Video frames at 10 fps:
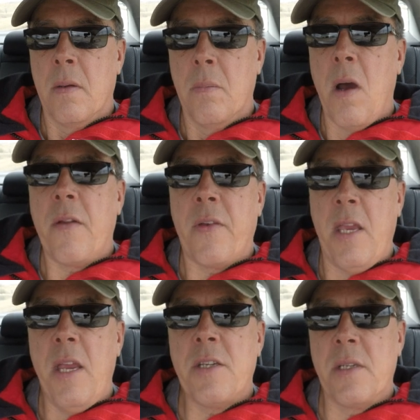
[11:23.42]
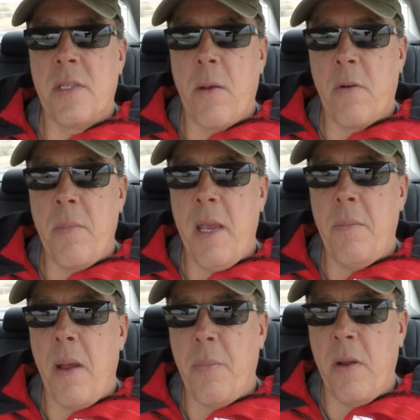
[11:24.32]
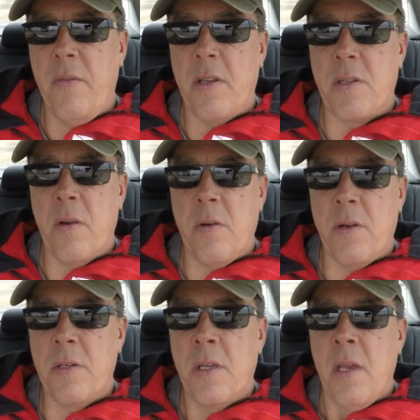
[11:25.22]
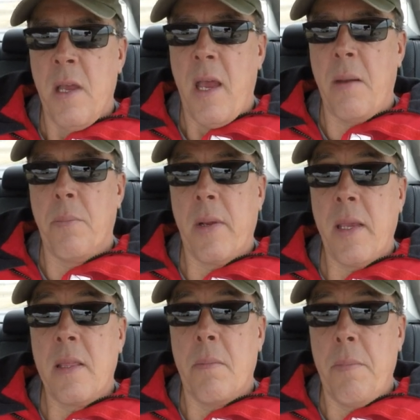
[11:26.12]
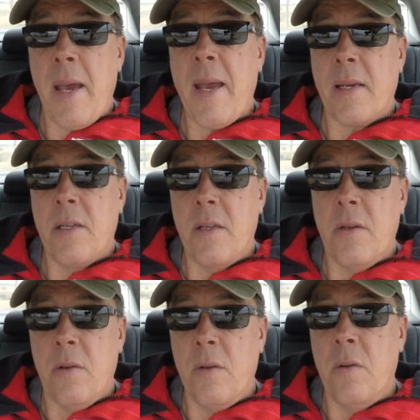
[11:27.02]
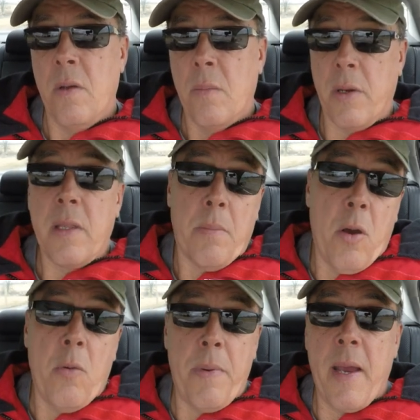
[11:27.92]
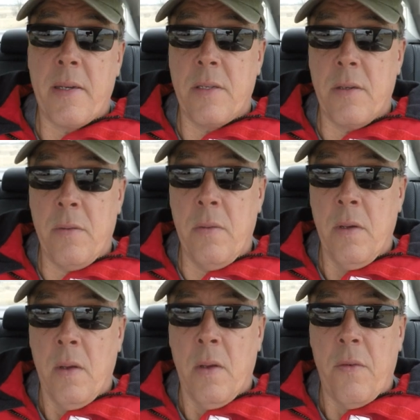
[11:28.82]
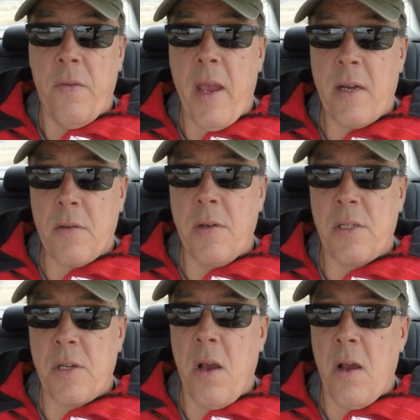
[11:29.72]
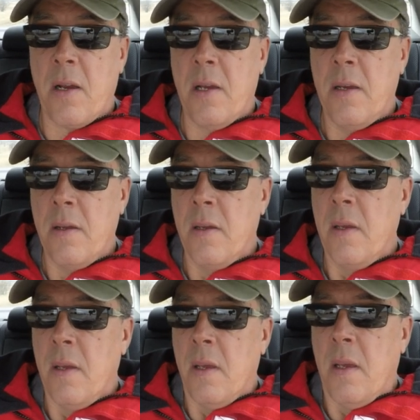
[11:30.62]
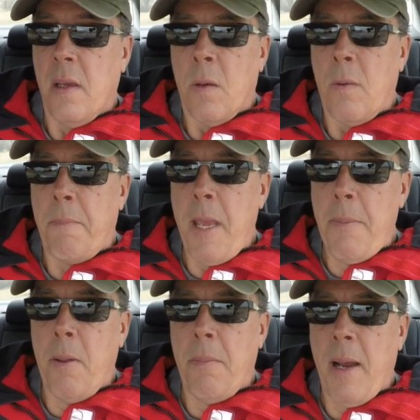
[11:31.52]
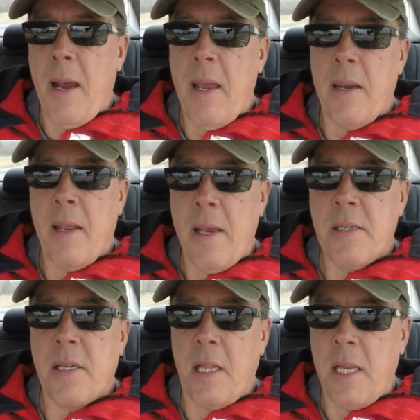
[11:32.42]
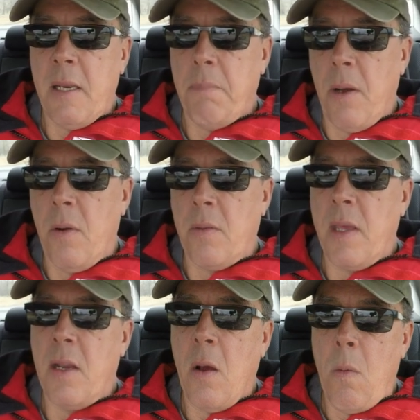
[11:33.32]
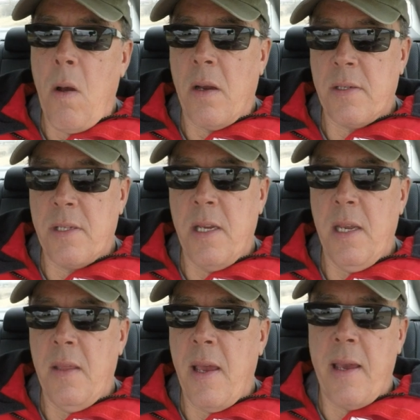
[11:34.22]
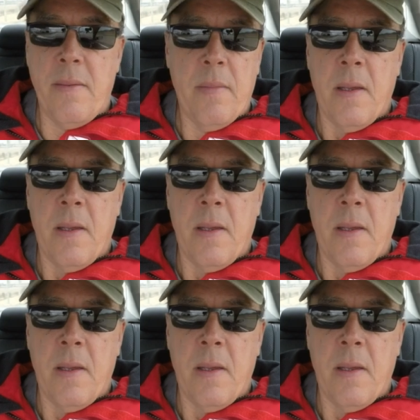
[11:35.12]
modifications that were made by previous owners and bring the boat back to factory stock. When people buy a nice clean boat, they don't want to see that